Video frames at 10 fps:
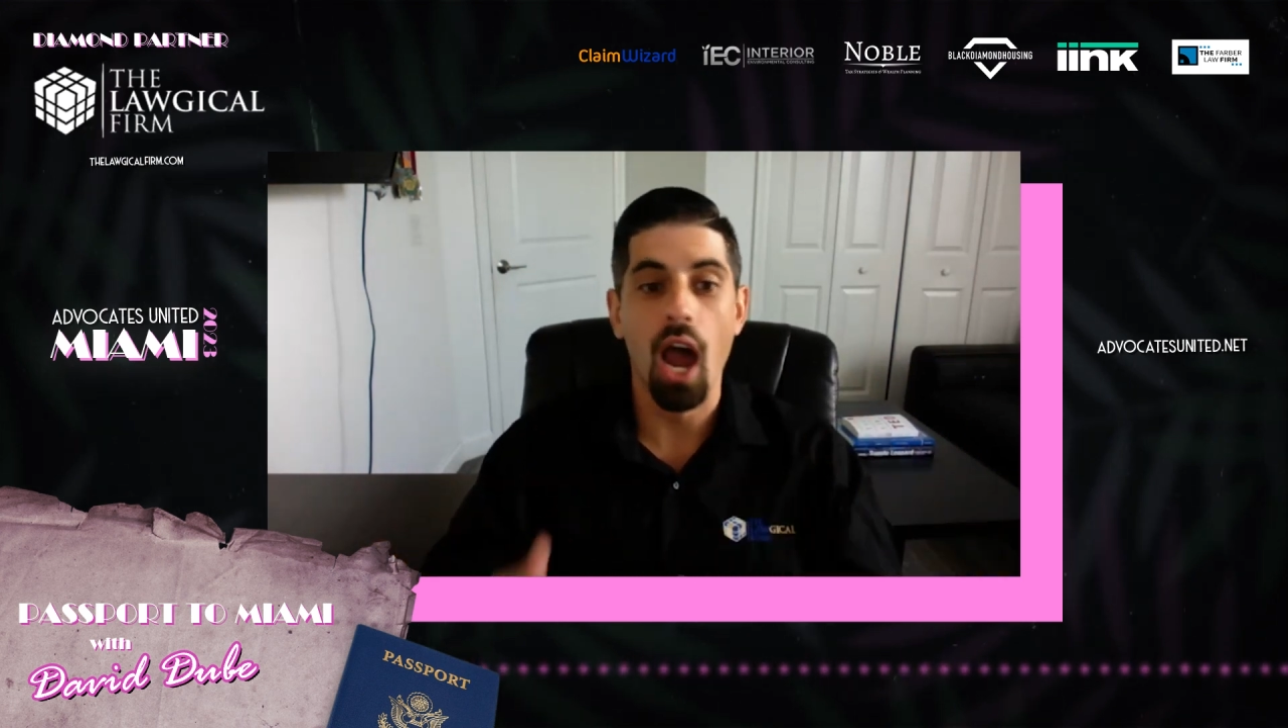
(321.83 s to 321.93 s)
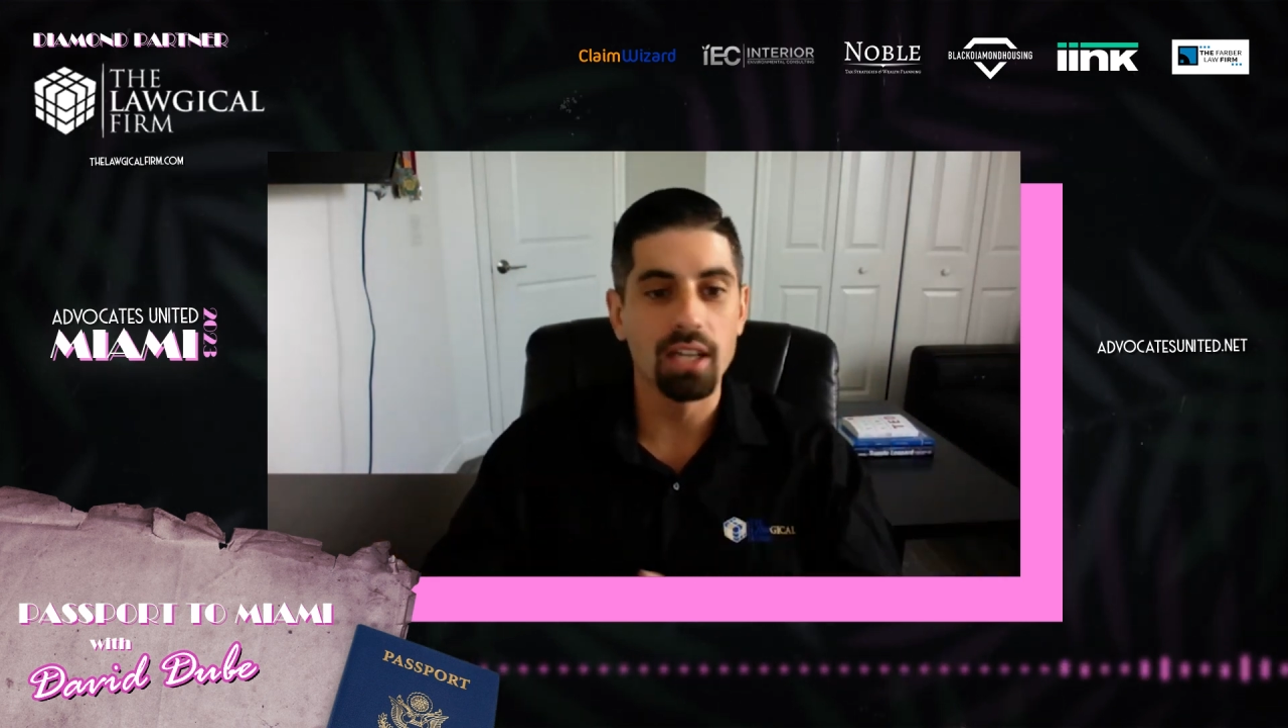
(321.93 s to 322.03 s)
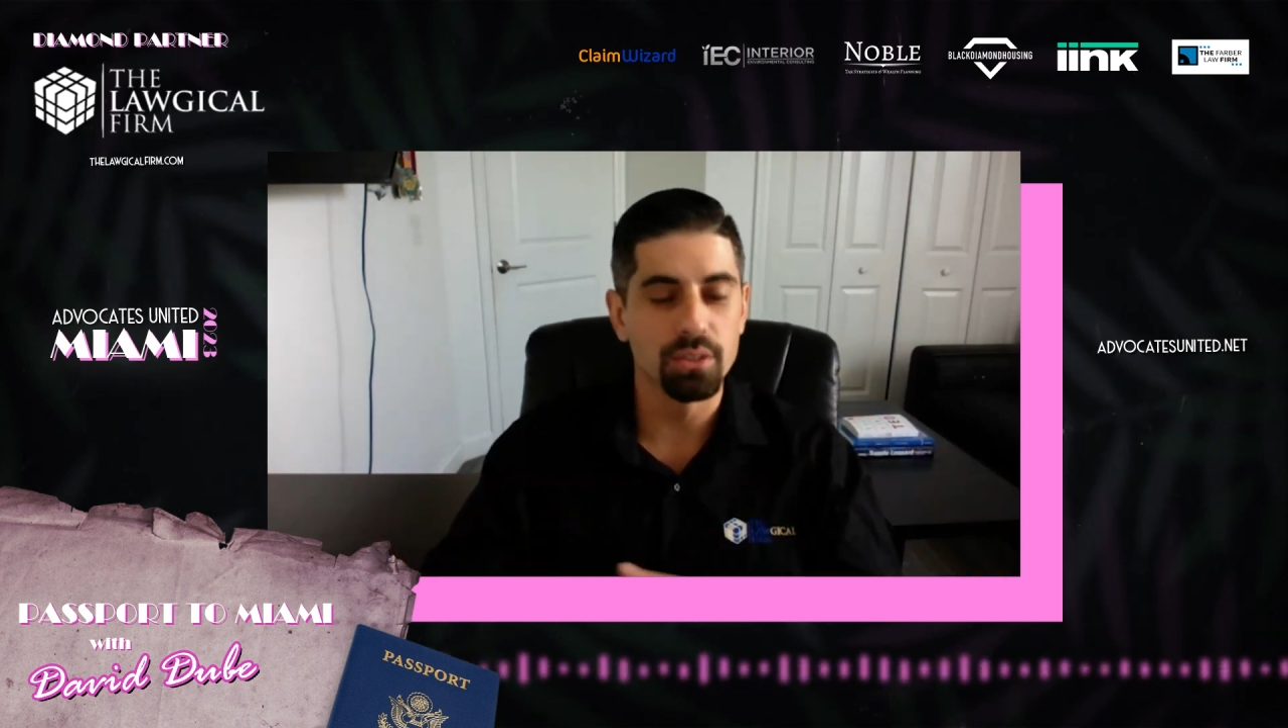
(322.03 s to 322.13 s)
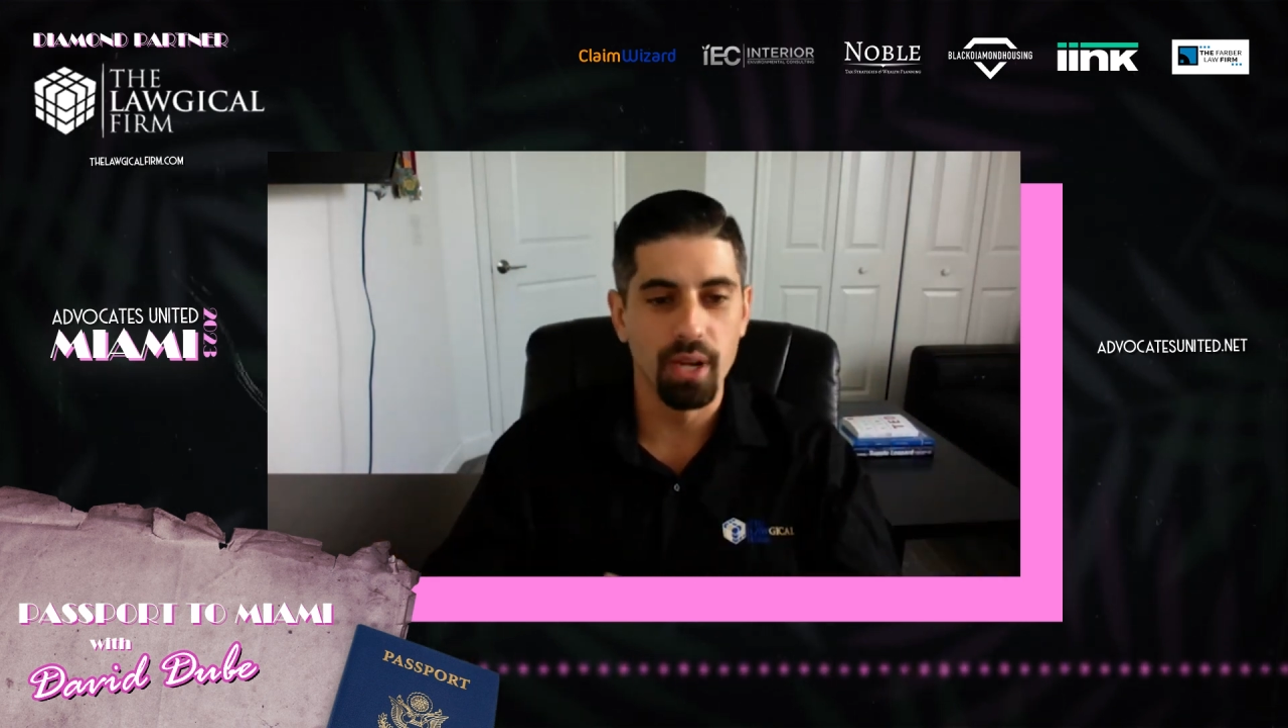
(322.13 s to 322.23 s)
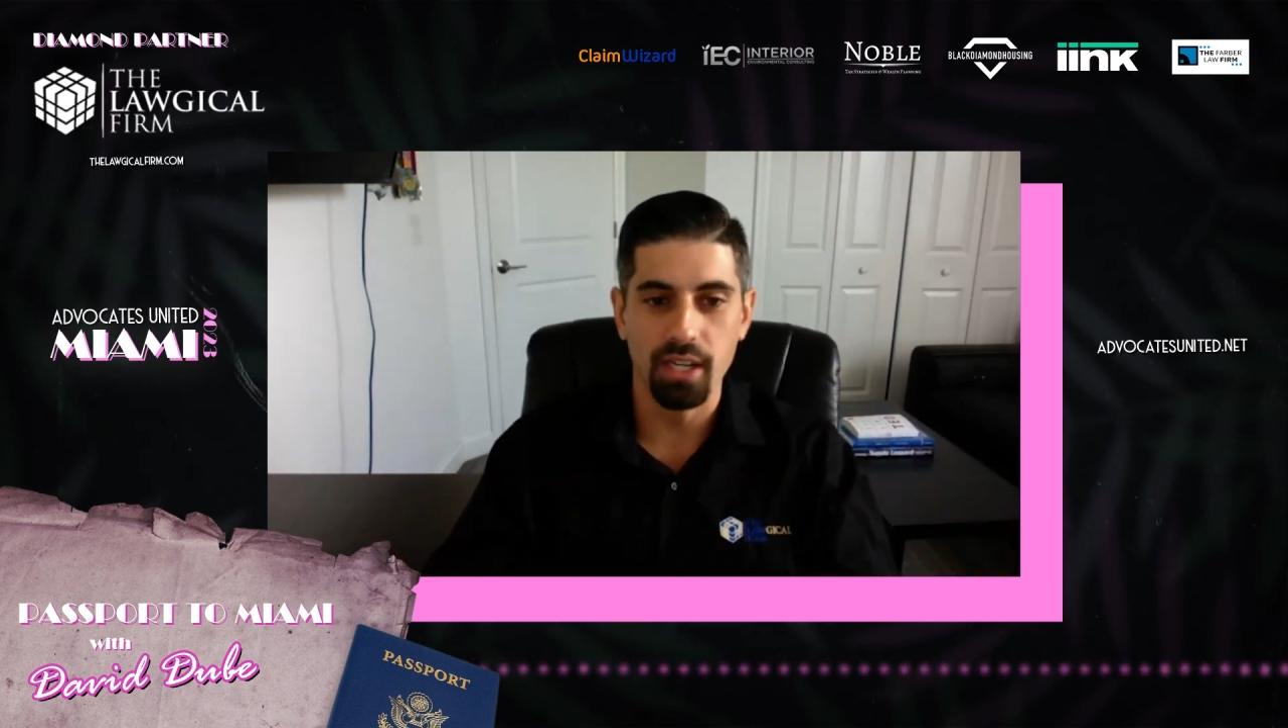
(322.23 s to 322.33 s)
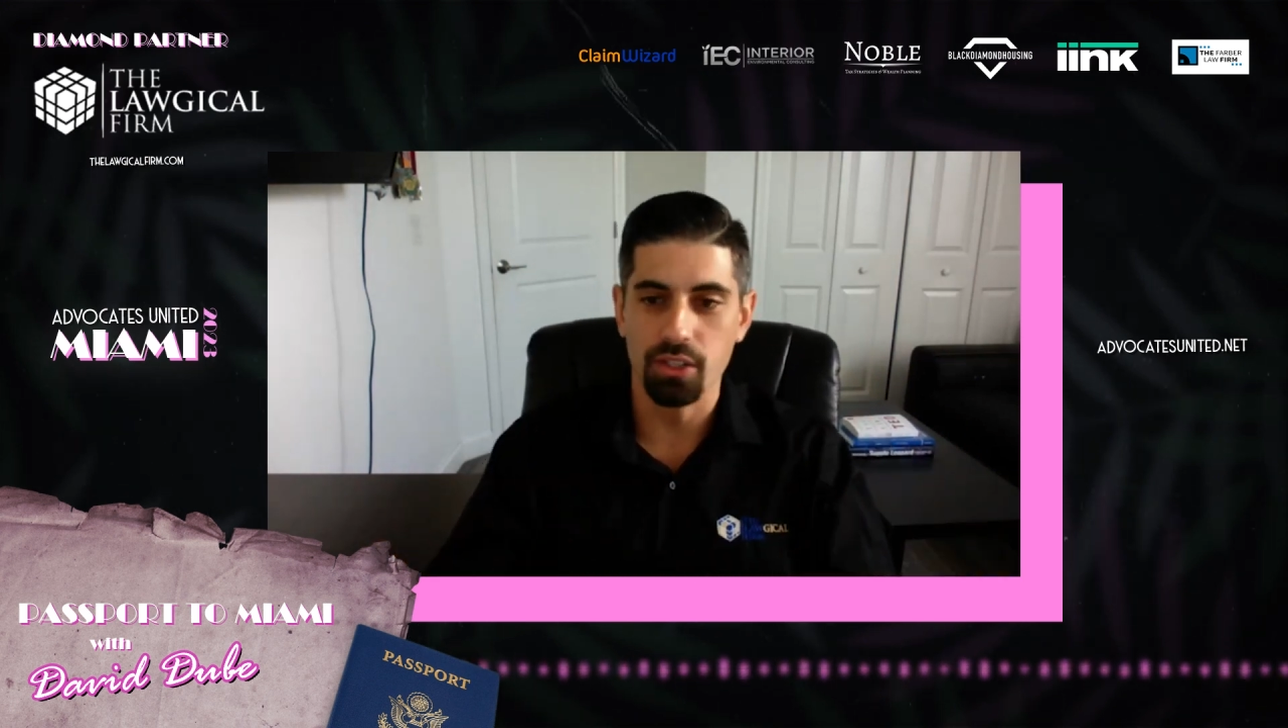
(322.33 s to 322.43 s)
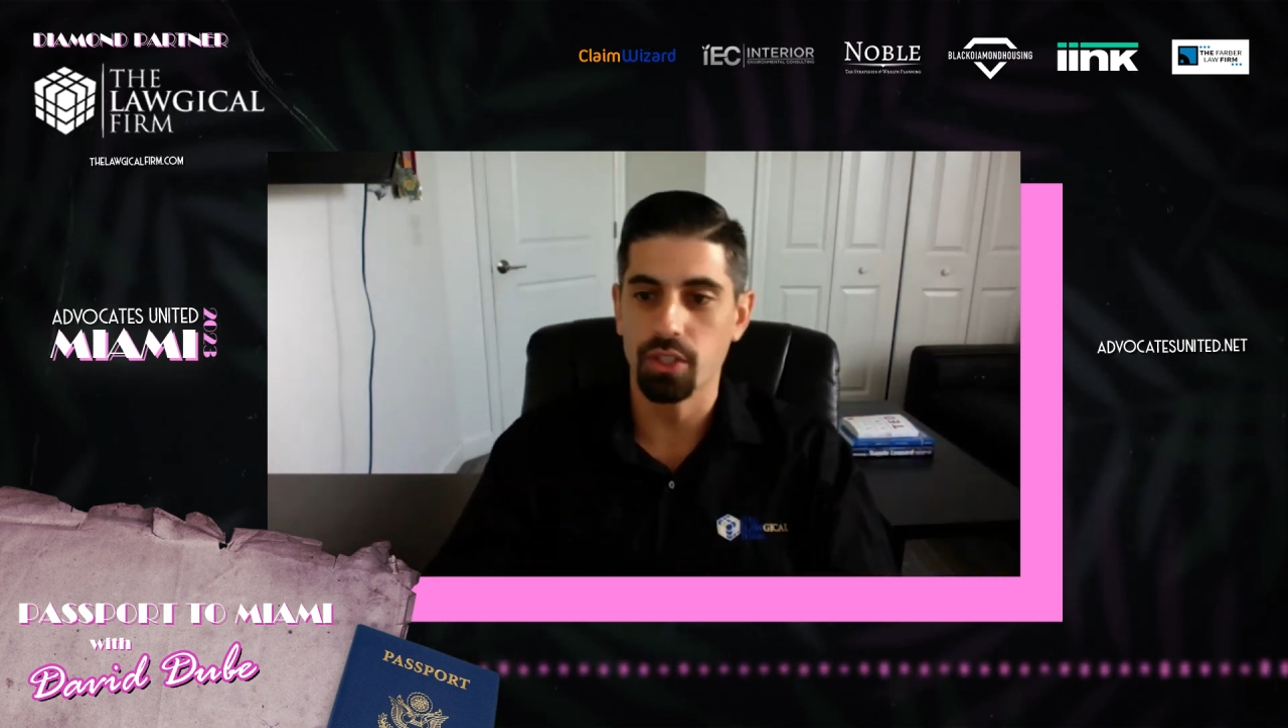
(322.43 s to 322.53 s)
talks, right?